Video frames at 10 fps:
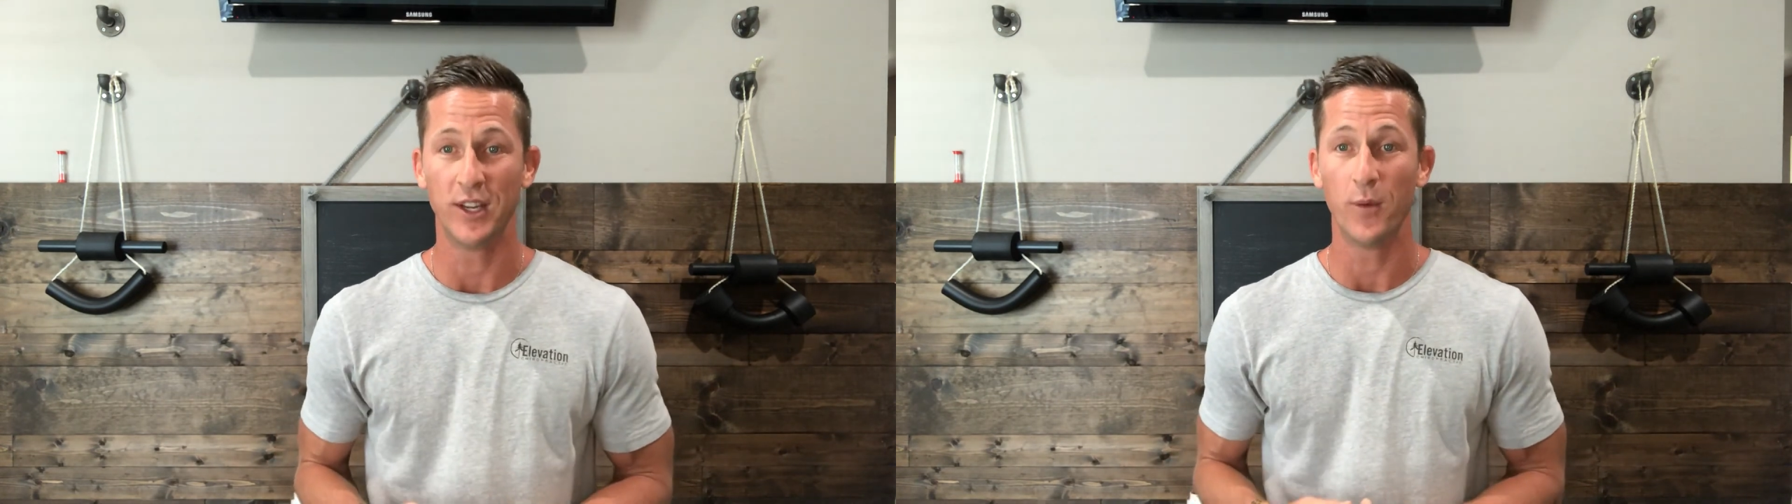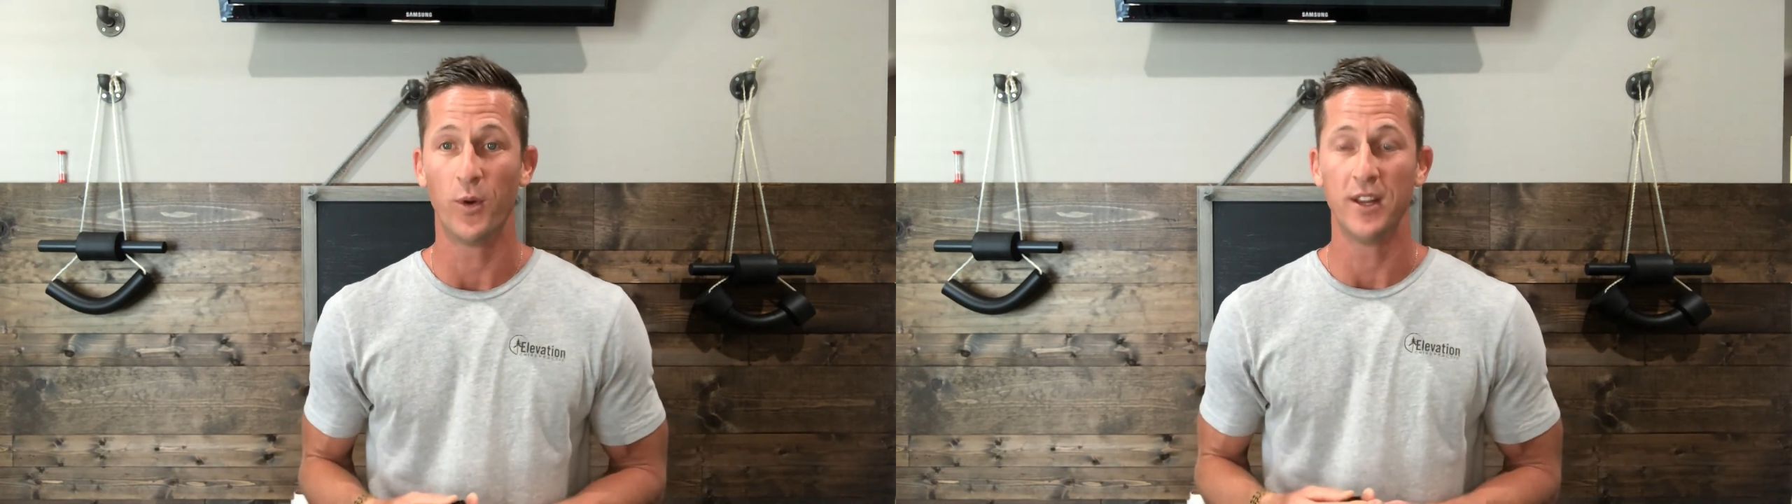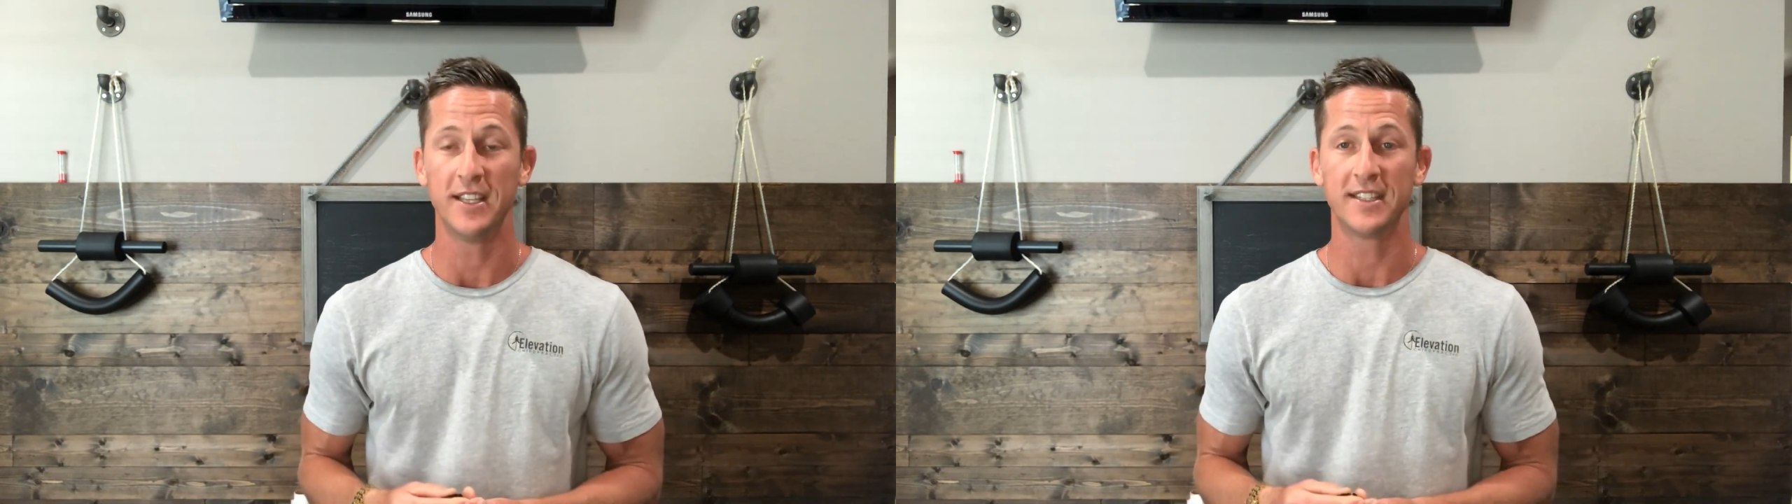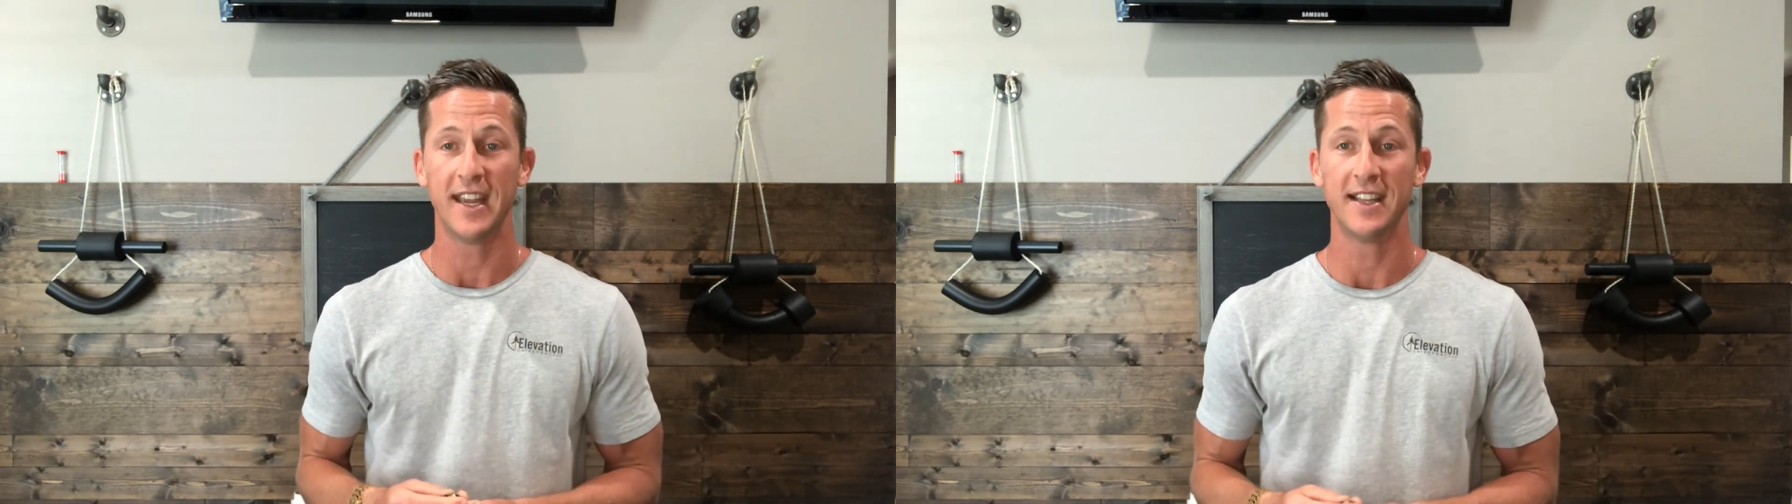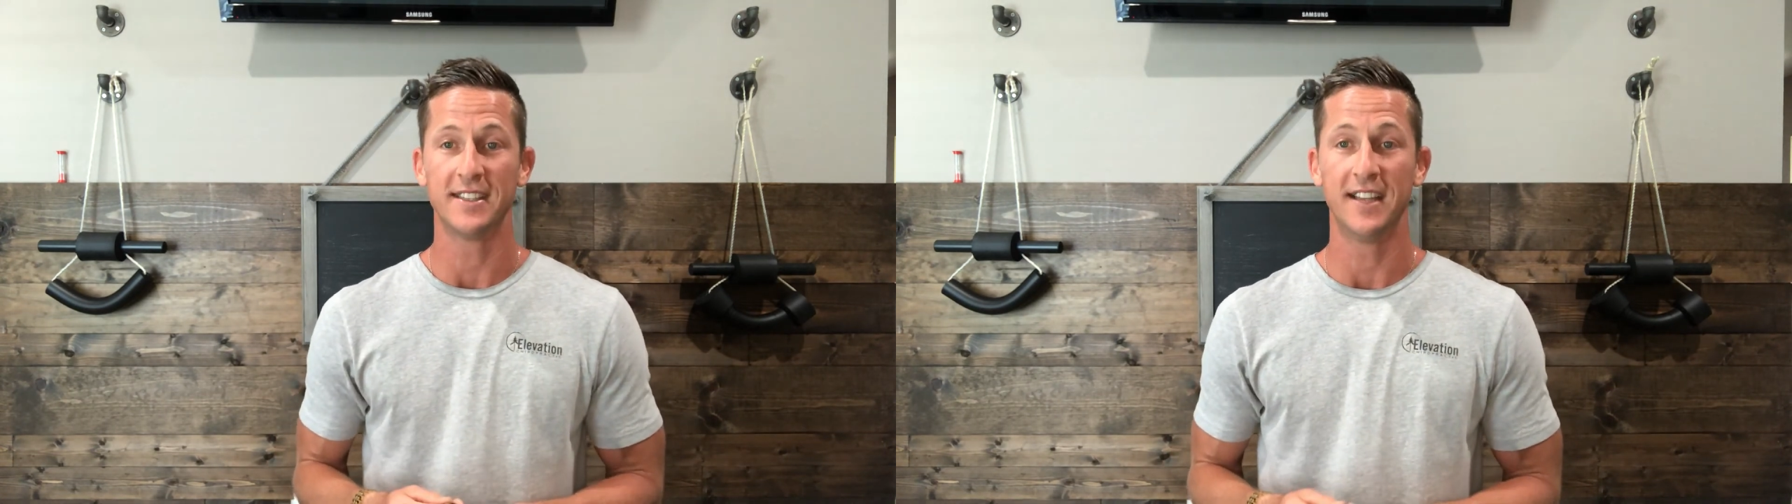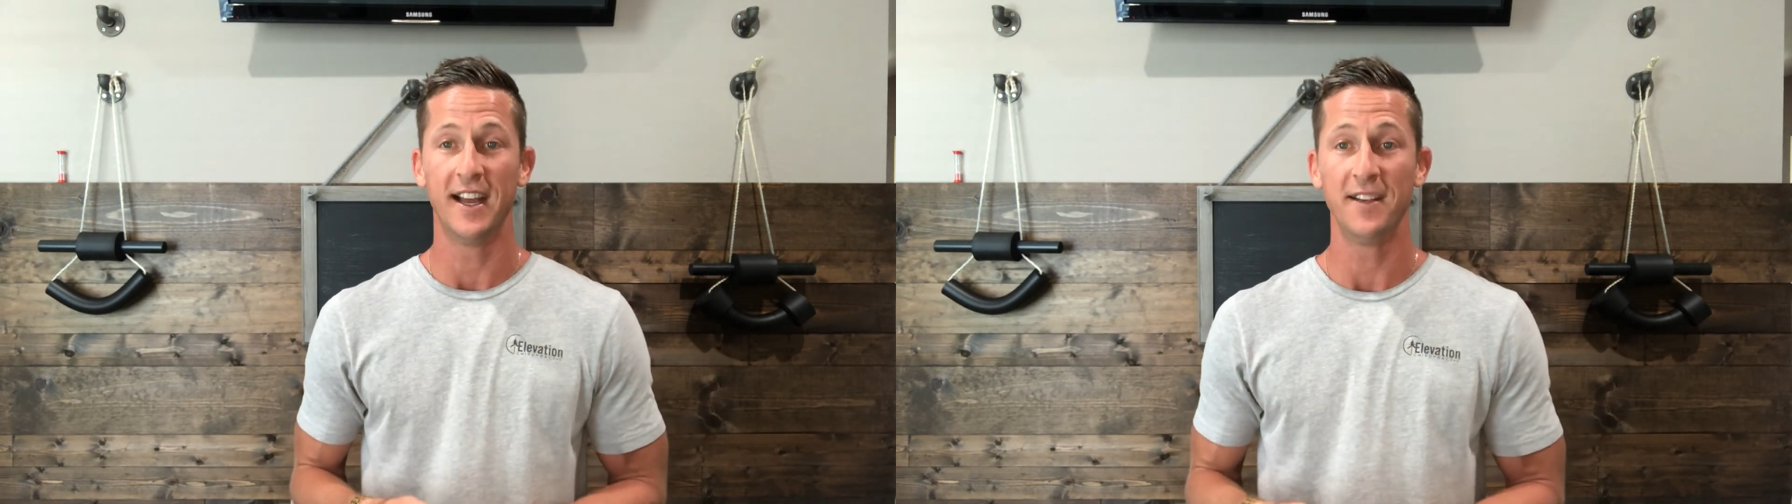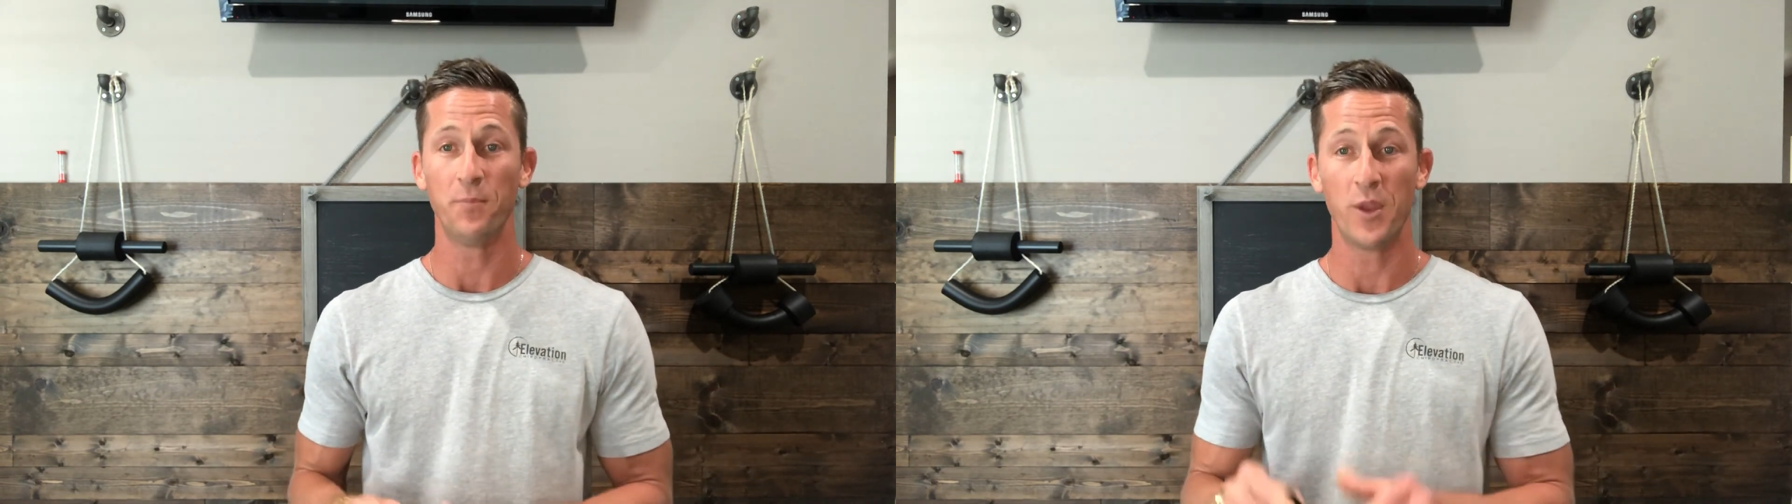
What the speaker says: you get one of these scans done.